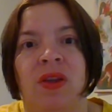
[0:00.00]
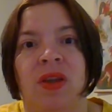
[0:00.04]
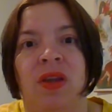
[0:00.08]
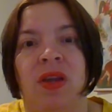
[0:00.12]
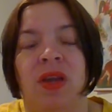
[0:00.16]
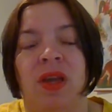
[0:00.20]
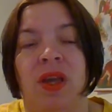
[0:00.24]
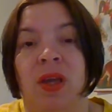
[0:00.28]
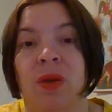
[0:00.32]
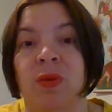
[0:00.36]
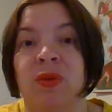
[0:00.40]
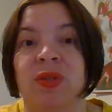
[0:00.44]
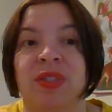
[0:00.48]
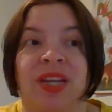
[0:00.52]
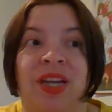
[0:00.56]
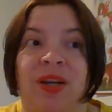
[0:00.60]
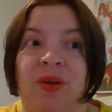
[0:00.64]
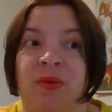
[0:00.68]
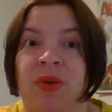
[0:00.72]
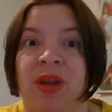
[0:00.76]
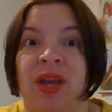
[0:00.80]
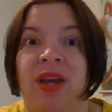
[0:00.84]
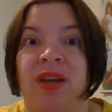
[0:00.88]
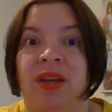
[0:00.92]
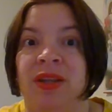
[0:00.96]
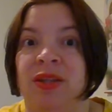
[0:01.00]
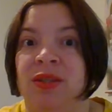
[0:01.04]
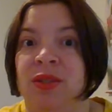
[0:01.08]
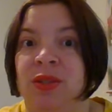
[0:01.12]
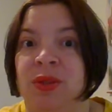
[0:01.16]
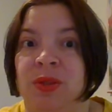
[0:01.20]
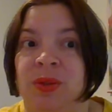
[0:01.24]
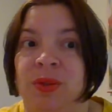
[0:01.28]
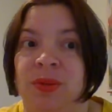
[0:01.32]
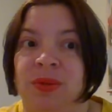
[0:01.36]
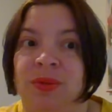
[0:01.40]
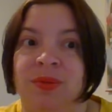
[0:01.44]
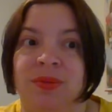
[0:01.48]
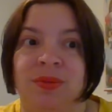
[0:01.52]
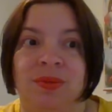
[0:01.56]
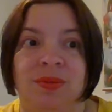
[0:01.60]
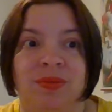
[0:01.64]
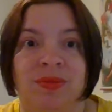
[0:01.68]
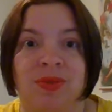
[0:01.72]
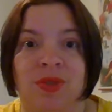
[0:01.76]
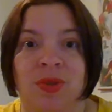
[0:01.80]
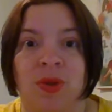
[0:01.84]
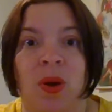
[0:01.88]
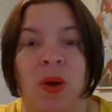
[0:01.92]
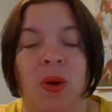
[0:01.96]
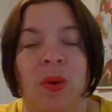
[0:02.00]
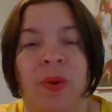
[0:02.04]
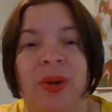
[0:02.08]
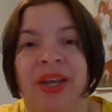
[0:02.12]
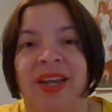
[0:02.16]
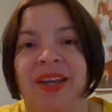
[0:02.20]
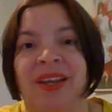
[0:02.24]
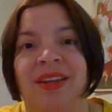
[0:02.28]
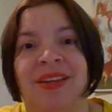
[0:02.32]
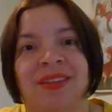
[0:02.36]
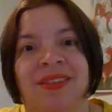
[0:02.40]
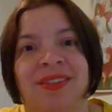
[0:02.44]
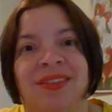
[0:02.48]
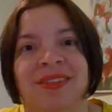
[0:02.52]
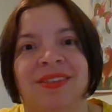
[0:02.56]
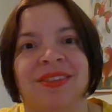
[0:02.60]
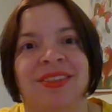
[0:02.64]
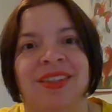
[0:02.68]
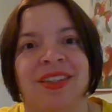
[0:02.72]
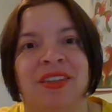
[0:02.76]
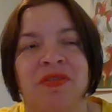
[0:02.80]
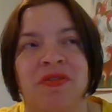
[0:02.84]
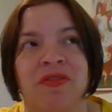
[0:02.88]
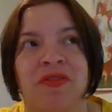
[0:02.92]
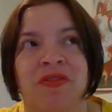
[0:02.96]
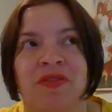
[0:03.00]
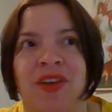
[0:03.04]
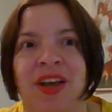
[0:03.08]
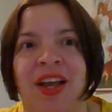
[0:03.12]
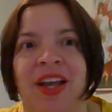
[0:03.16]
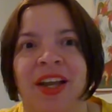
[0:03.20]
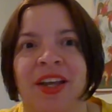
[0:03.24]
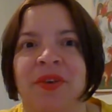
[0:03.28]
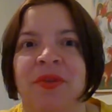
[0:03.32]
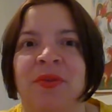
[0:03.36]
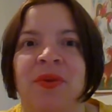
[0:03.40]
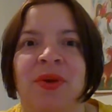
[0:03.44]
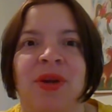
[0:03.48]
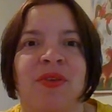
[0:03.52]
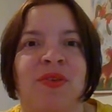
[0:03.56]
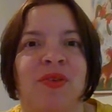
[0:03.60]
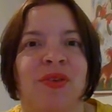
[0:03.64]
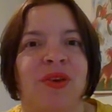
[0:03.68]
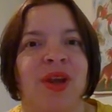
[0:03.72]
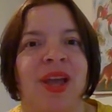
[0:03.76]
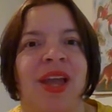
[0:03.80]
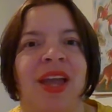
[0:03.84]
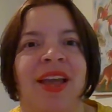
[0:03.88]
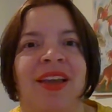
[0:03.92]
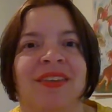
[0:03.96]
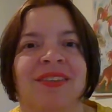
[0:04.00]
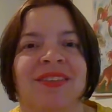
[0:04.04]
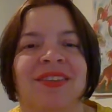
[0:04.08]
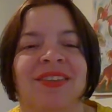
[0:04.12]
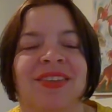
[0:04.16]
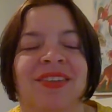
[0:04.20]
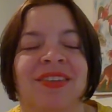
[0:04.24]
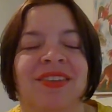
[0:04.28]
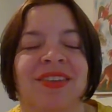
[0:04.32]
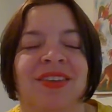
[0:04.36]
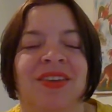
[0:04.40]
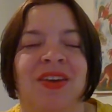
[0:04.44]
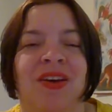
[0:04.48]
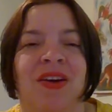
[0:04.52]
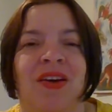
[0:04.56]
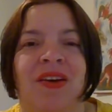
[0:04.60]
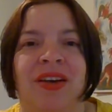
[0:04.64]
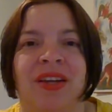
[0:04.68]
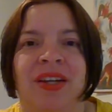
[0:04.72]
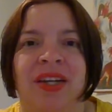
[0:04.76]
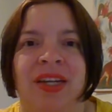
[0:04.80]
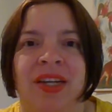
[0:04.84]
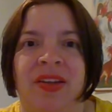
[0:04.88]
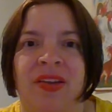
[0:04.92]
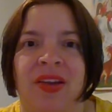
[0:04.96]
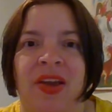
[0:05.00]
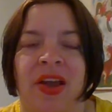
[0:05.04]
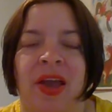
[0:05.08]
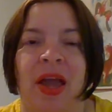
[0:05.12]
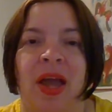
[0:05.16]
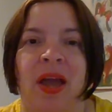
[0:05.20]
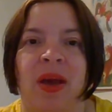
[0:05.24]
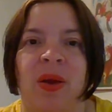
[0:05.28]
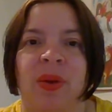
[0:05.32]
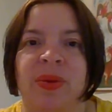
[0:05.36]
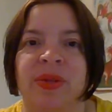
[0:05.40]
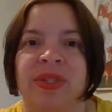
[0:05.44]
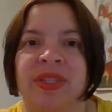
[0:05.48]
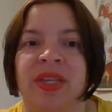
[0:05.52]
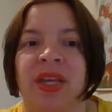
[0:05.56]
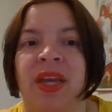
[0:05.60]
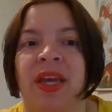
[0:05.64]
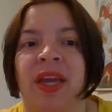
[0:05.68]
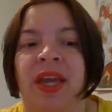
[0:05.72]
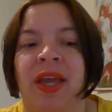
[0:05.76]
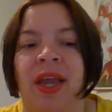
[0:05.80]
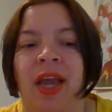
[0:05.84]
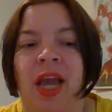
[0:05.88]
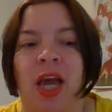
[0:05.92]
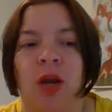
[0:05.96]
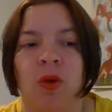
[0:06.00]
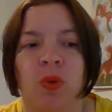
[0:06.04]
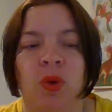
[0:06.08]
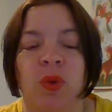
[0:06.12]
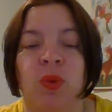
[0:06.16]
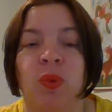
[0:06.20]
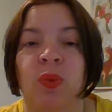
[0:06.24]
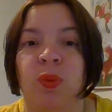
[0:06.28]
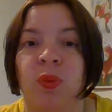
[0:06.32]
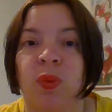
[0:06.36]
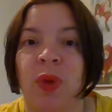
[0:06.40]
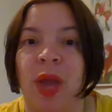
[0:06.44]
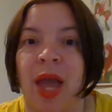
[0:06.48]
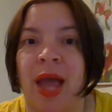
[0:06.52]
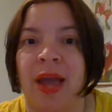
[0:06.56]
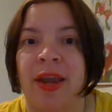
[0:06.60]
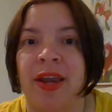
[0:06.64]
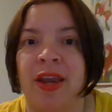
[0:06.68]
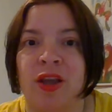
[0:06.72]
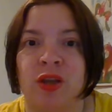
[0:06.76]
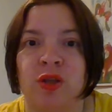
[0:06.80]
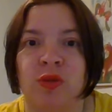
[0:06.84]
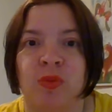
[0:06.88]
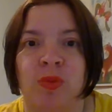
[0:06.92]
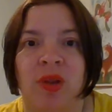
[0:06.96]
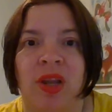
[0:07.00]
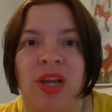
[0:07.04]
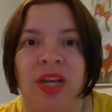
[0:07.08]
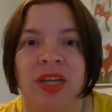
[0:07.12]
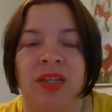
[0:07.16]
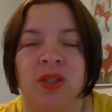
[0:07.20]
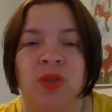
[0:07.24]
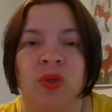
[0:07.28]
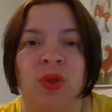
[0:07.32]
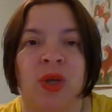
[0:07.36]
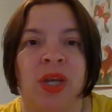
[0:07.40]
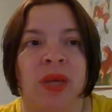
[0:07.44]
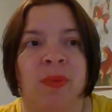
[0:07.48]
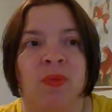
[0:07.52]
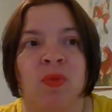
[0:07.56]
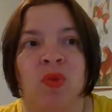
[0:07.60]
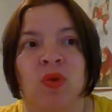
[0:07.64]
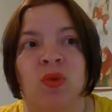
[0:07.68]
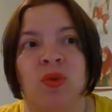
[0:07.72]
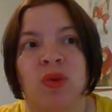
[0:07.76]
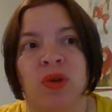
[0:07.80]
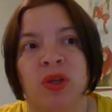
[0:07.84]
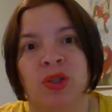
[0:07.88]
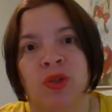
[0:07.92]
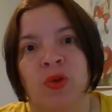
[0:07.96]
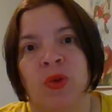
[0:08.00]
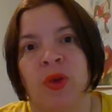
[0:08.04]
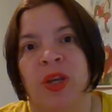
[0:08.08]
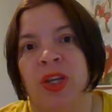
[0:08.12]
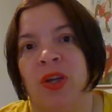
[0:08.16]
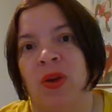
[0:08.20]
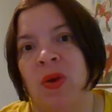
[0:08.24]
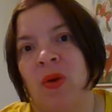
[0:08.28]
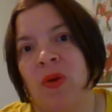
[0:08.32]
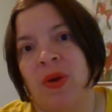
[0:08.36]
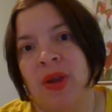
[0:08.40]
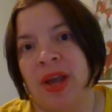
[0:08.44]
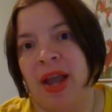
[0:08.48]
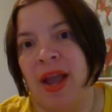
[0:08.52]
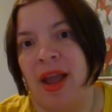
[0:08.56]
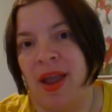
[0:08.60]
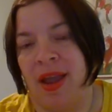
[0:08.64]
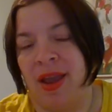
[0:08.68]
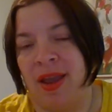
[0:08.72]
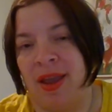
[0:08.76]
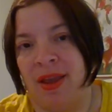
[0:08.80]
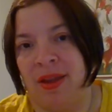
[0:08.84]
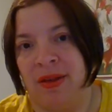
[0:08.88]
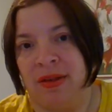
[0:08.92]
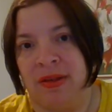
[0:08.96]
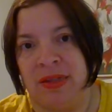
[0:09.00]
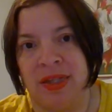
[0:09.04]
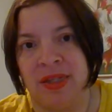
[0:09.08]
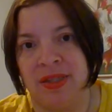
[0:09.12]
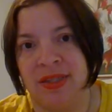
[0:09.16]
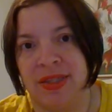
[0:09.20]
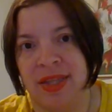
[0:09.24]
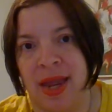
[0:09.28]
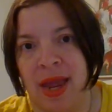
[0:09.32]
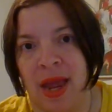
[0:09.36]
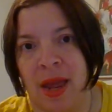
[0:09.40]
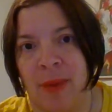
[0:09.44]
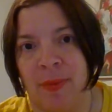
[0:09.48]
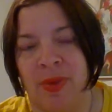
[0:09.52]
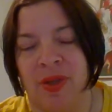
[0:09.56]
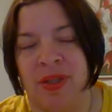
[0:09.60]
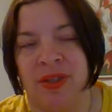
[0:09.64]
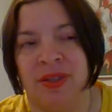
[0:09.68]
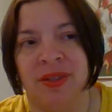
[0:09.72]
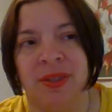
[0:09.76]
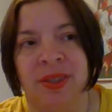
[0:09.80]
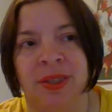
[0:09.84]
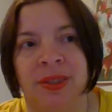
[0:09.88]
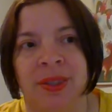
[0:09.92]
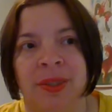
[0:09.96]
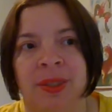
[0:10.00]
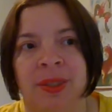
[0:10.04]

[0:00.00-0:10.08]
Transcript: he was like ready to go in and fight whoever had gotten in the house. And when I explained to him we were doing yoga and this happened,